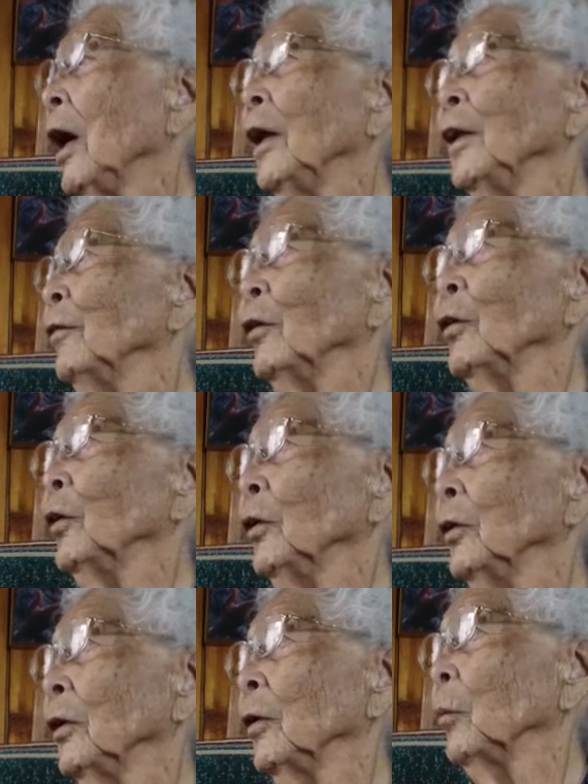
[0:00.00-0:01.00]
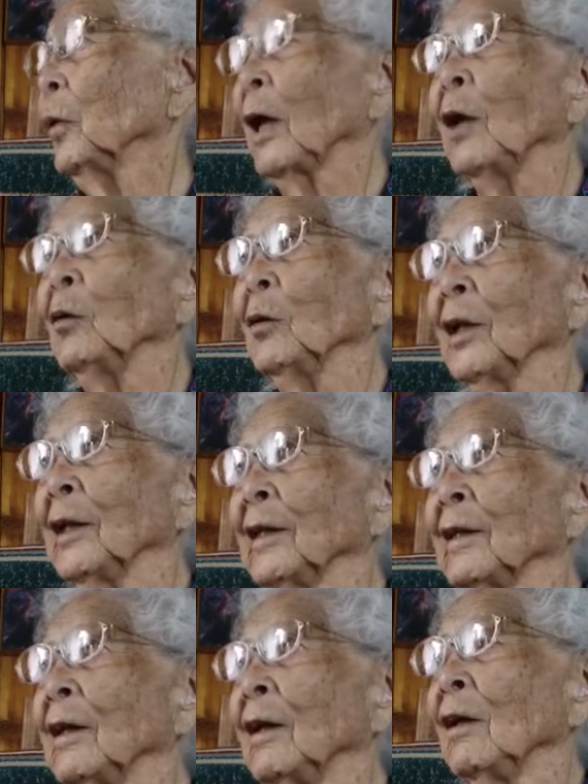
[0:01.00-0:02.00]
I never heard, but I know that
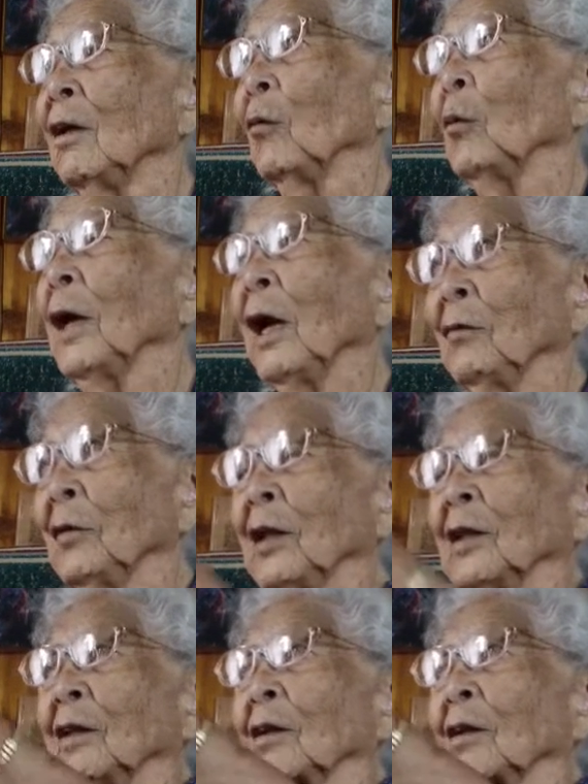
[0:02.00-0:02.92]
we have that